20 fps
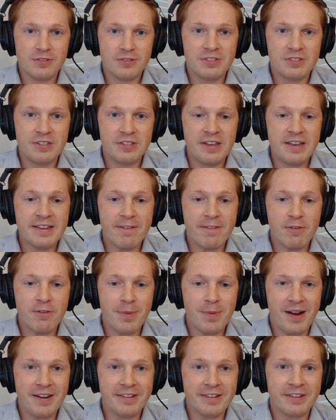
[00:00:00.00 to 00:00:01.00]
seeing
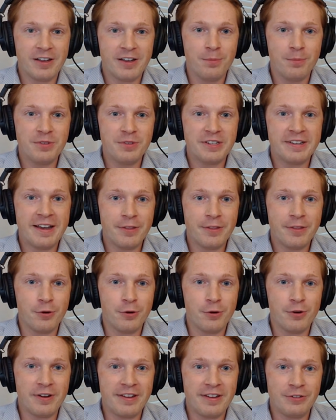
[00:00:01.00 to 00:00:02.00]
everybody come
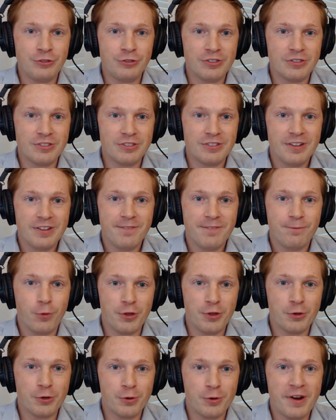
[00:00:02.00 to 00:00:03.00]
together and just
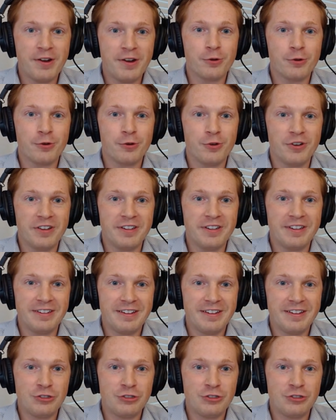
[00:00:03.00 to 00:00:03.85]
for the greater good and,